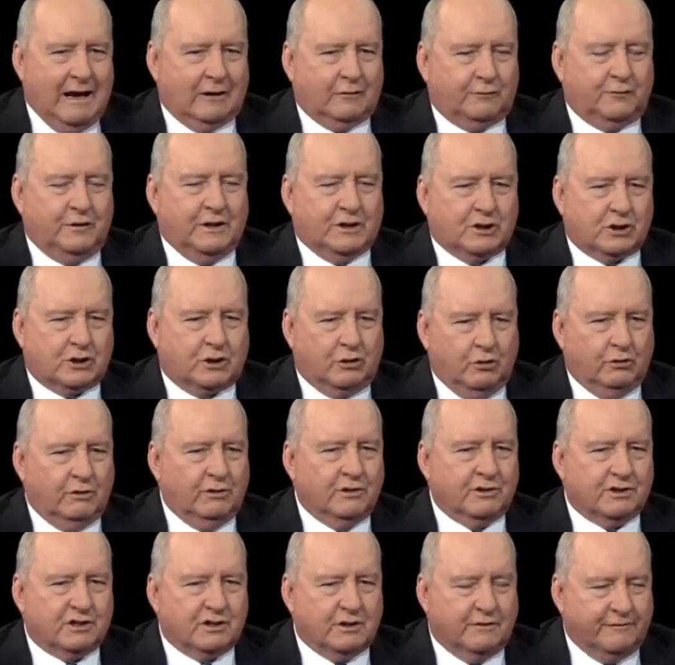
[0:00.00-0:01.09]
outfits
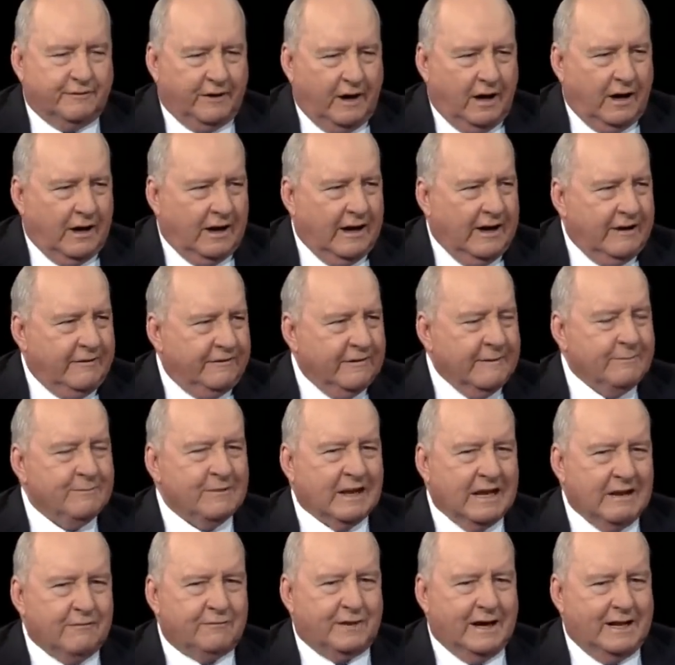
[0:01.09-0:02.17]
couldn't survive
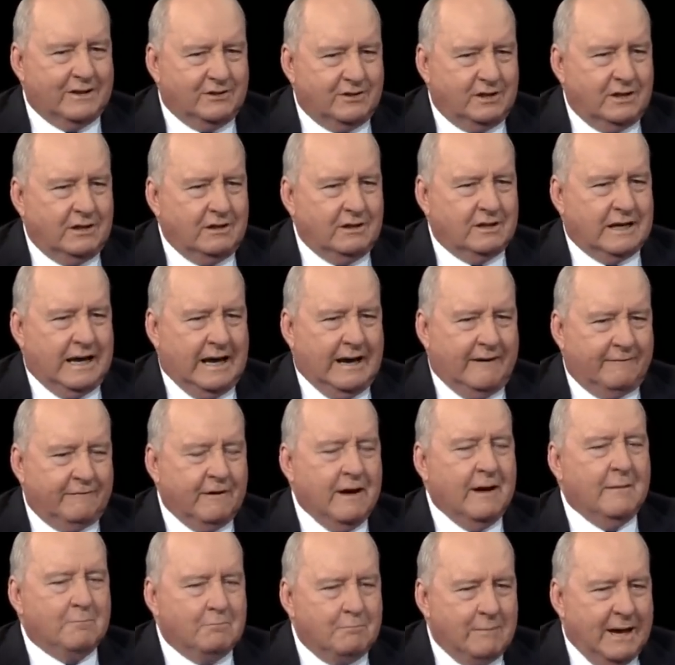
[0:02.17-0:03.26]
if they didn't have
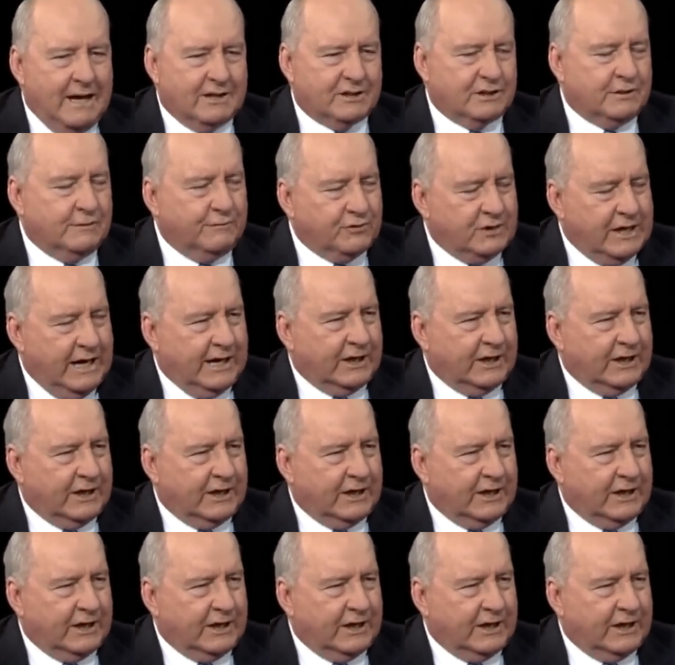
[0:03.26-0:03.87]
massive